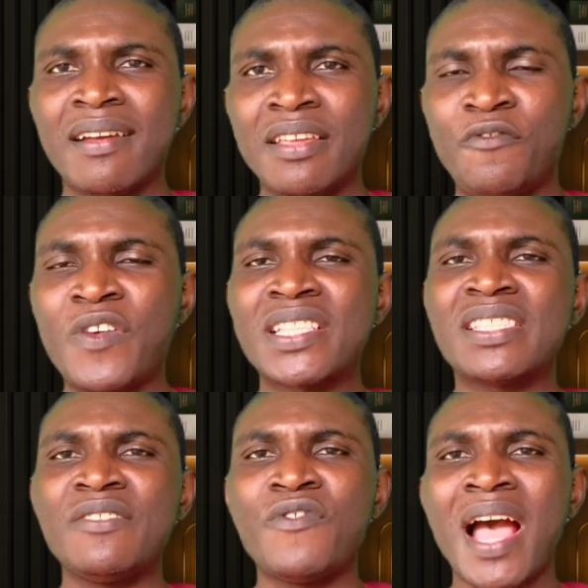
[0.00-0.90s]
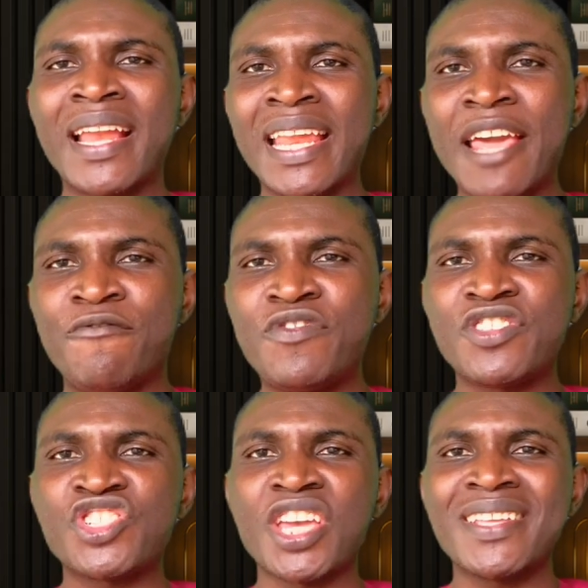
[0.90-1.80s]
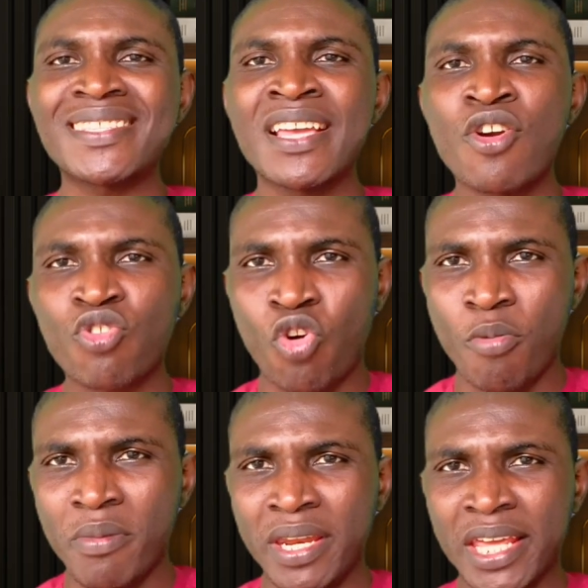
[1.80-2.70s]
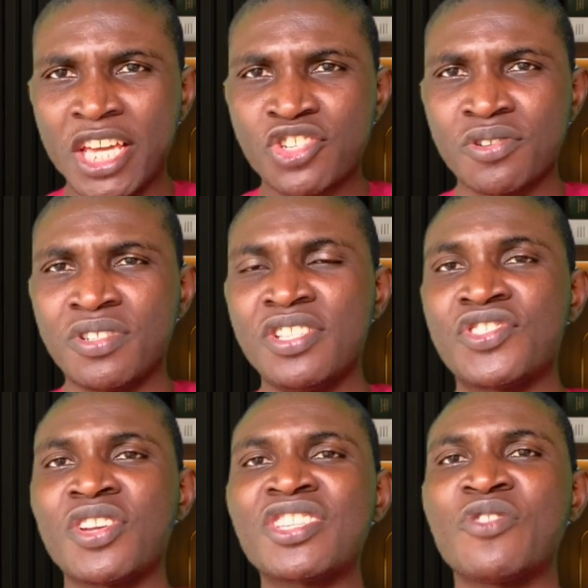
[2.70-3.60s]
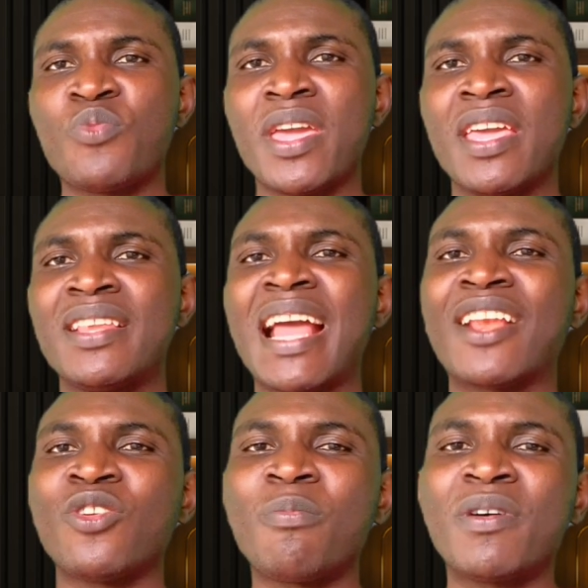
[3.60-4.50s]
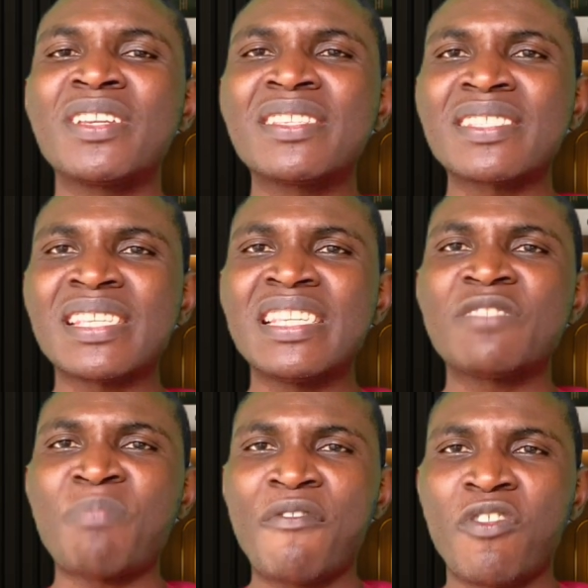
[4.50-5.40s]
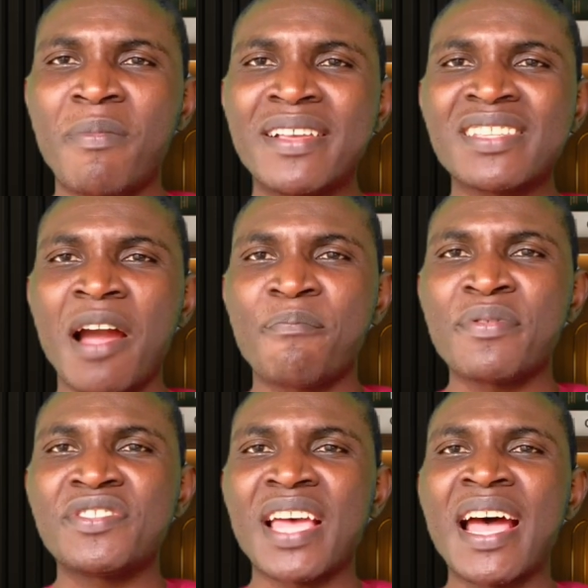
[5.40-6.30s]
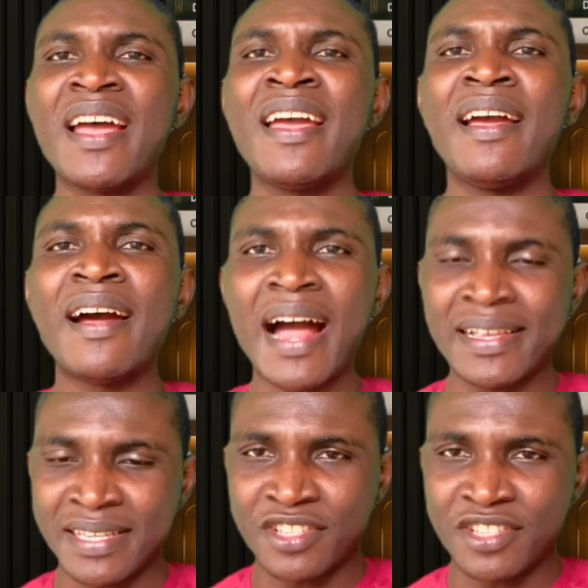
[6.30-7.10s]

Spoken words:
effective and efficient communication in such a way that nobody sees performance appraiser as a